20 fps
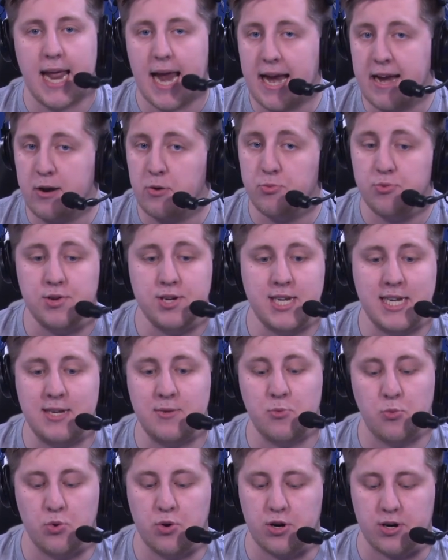And it really didn't
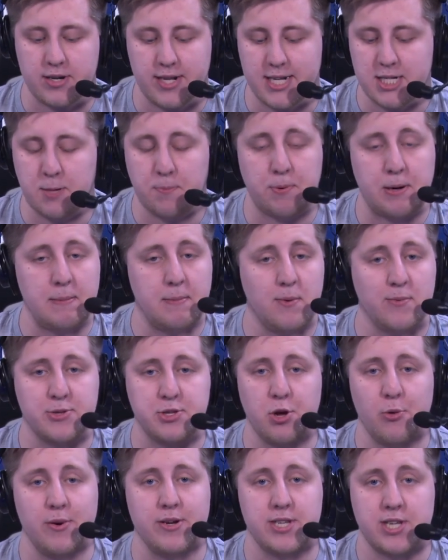work. Like SupreMoe was
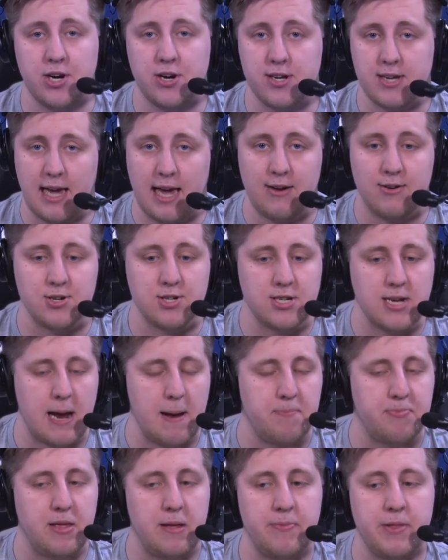always there to counter snipe
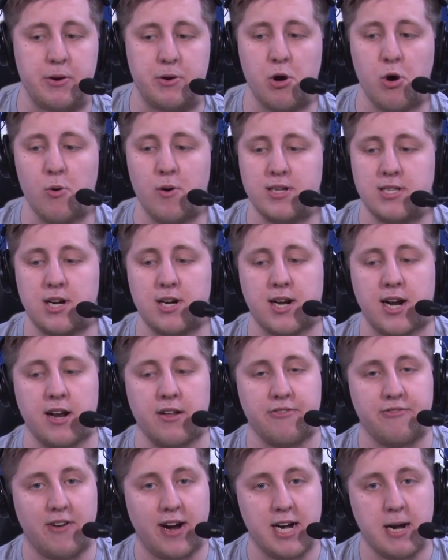them. They were always there to kind of
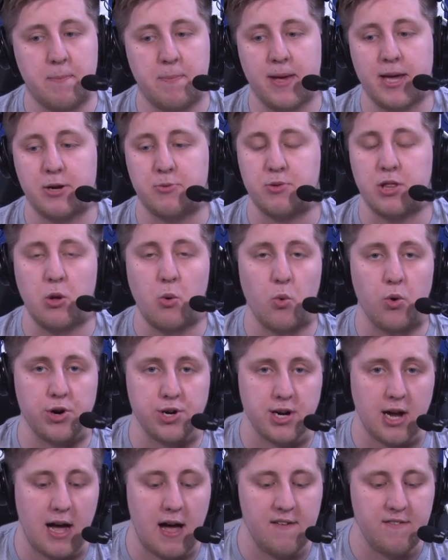find a pick, really work
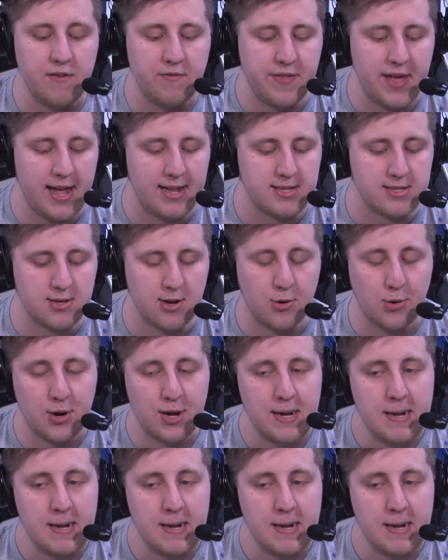off of that. So